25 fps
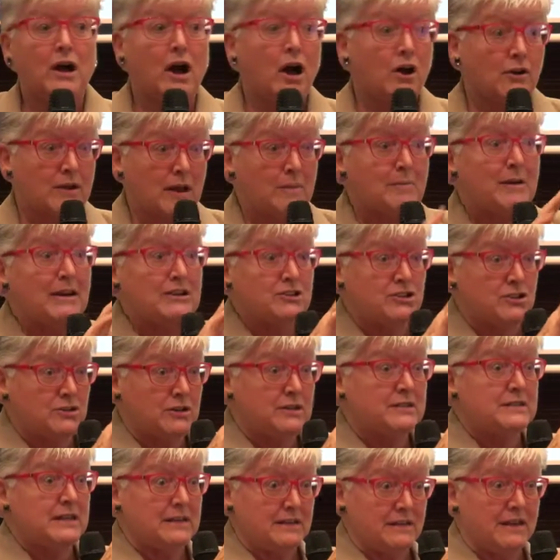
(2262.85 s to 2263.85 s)
I'll come back to you
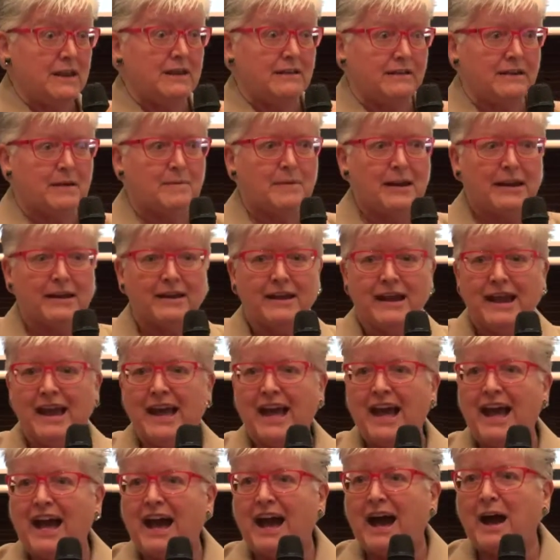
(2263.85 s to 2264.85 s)
in a tick. Yeah, come back.
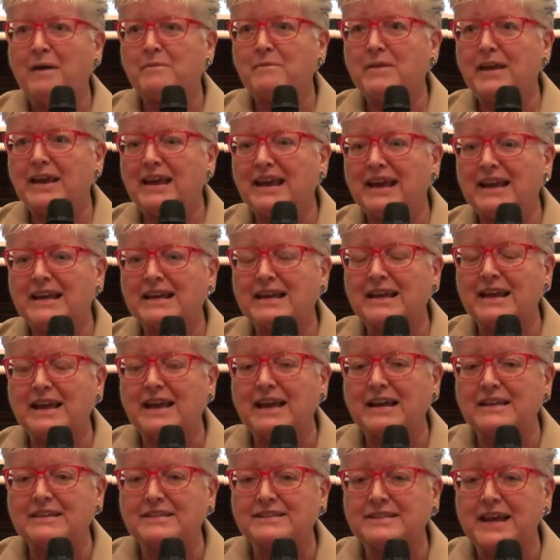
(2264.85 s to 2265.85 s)

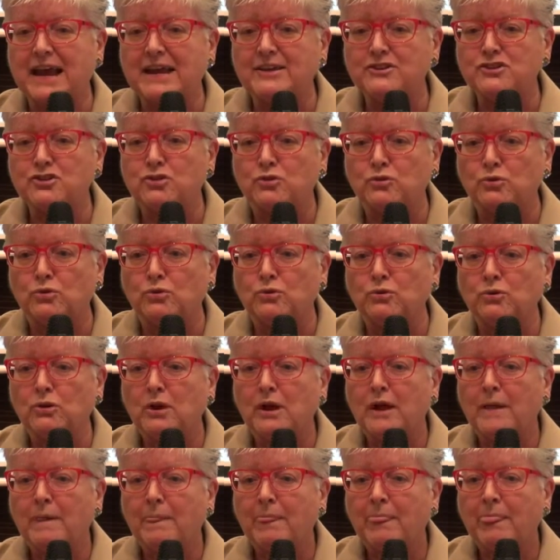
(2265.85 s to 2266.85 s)
Stand
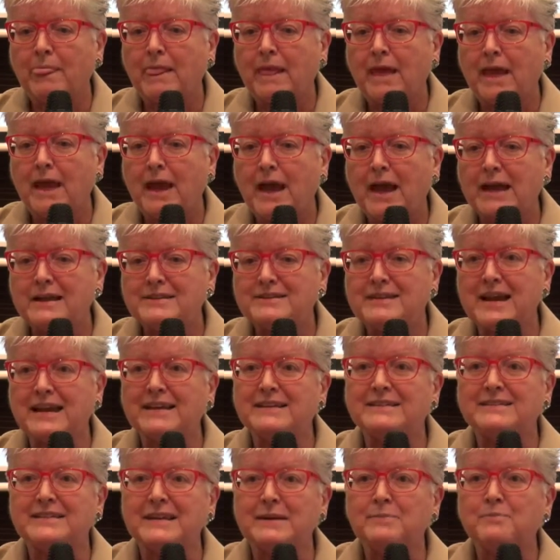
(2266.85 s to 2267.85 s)
tall.
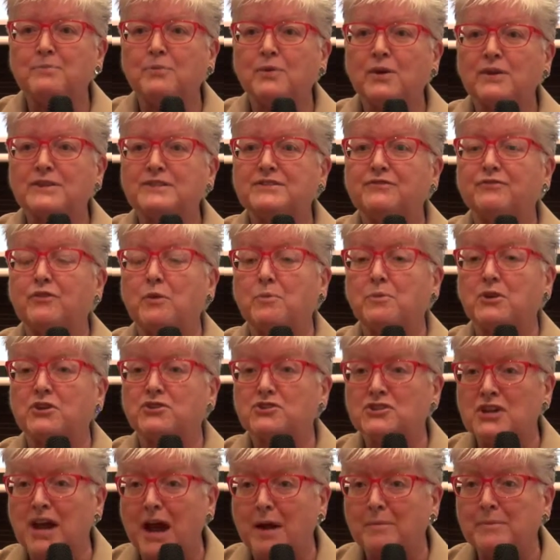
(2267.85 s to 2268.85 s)
Take deep breaths from your
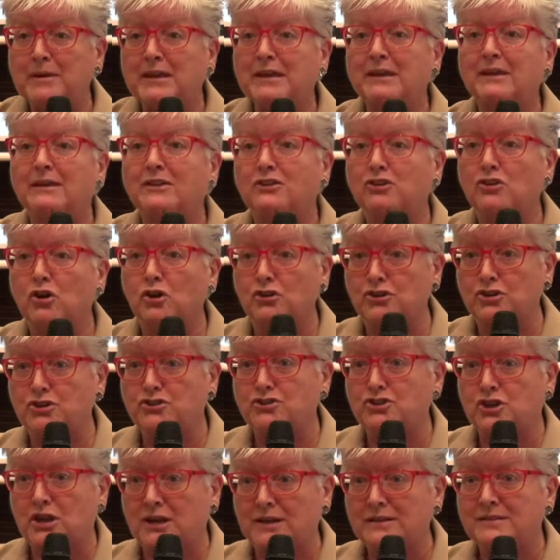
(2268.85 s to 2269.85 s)
tummy, not your
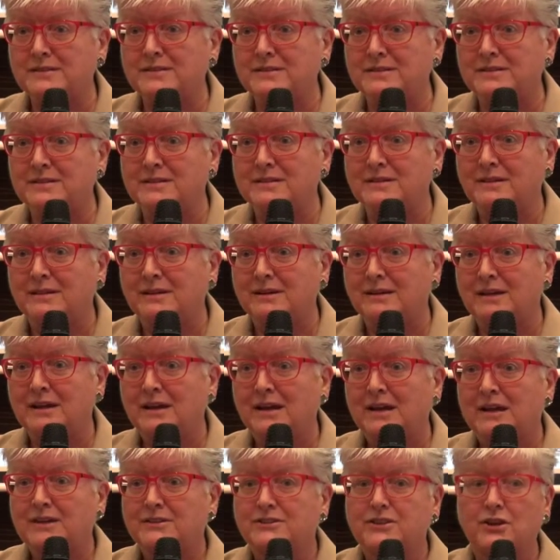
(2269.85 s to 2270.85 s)
chest.
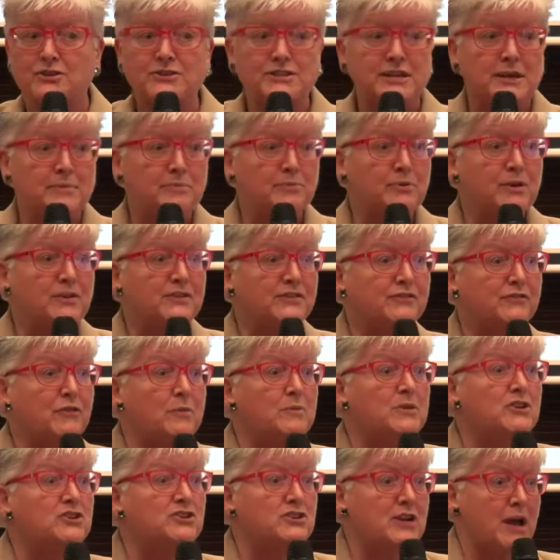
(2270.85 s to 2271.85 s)
So deep breaths
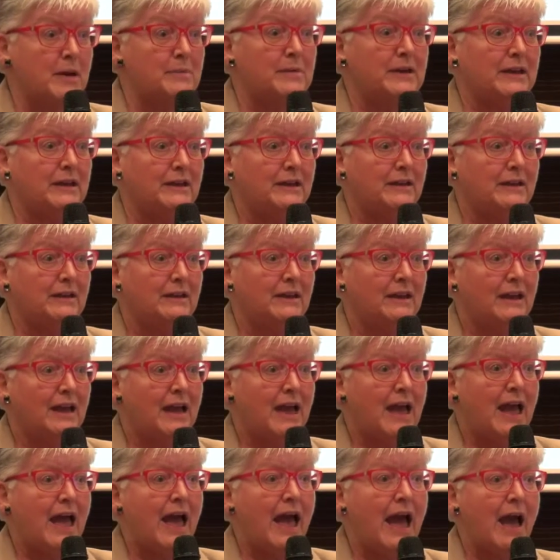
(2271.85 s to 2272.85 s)
from your tummy.
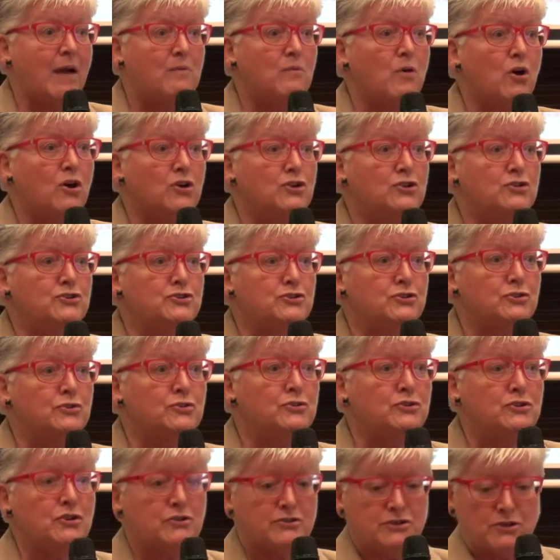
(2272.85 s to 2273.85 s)
And what you
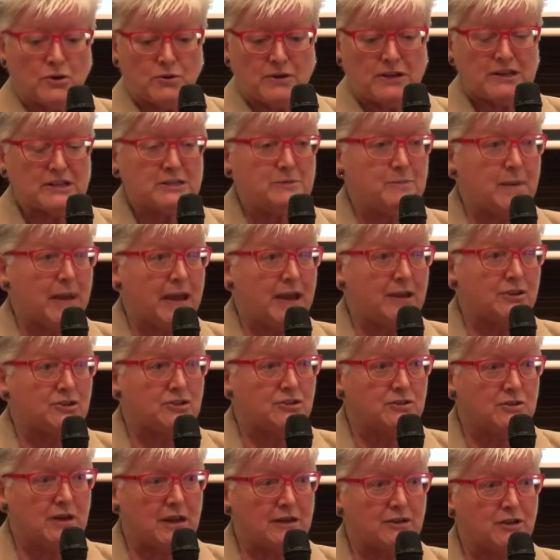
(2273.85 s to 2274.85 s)
do, so you expand
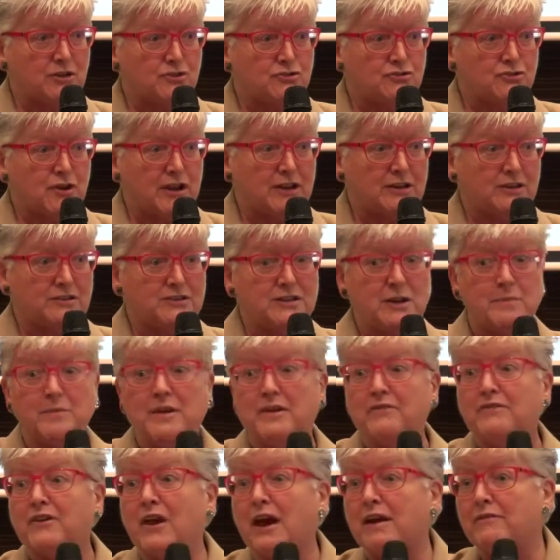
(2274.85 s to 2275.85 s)
and contract your tummy.
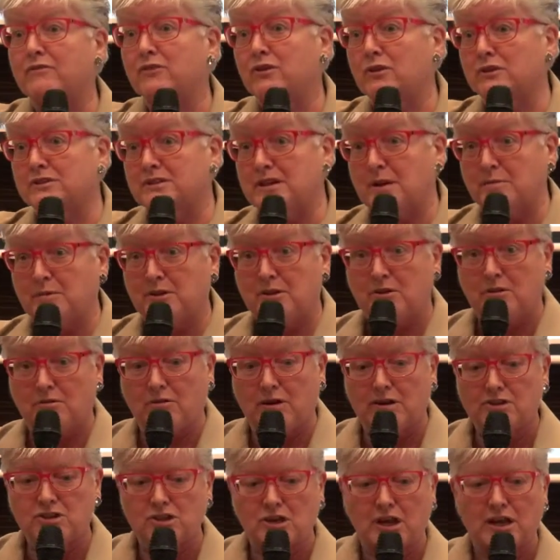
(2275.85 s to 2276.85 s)
If you haven't got a tummy,
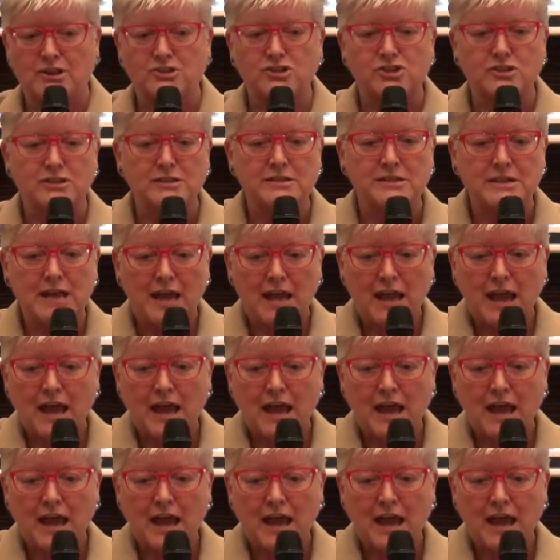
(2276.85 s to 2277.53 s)
congratulations.